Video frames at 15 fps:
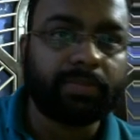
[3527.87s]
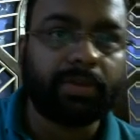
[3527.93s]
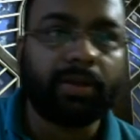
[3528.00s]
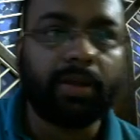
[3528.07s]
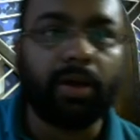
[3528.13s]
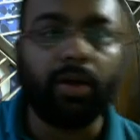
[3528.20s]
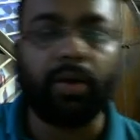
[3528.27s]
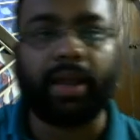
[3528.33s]

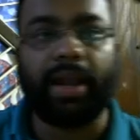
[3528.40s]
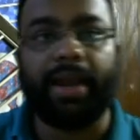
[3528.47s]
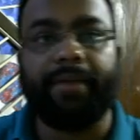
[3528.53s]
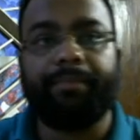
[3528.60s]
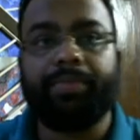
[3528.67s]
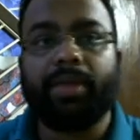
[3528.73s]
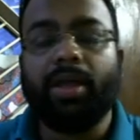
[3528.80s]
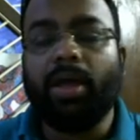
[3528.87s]
Okay, right.
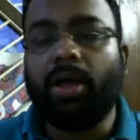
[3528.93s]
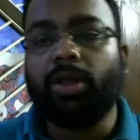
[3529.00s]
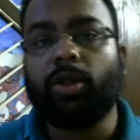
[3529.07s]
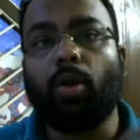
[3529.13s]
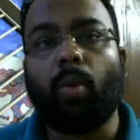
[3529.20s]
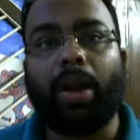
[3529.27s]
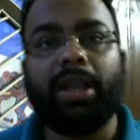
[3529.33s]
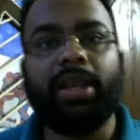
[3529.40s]
So
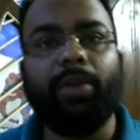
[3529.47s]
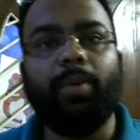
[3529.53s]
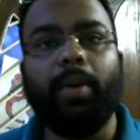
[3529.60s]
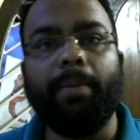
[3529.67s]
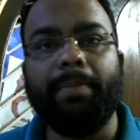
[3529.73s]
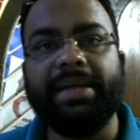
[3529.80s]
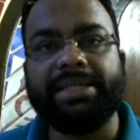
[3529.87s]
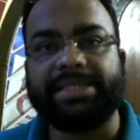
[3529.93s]
what did we
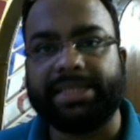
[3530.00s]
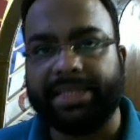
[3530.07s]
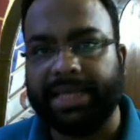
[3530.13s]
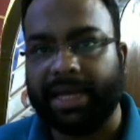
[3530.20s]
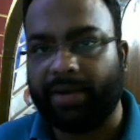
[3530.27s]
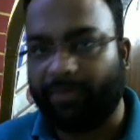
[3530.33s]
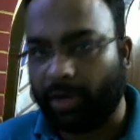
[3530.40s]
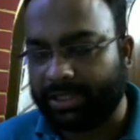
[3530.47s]
miss
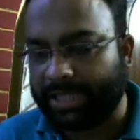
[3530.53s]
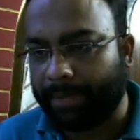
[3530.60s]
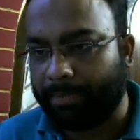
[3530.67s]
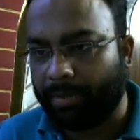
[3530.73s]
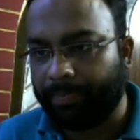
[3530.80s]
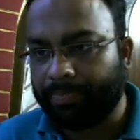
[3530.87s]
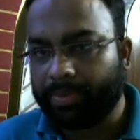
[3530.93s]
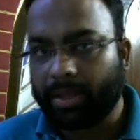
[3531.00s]
here, for example?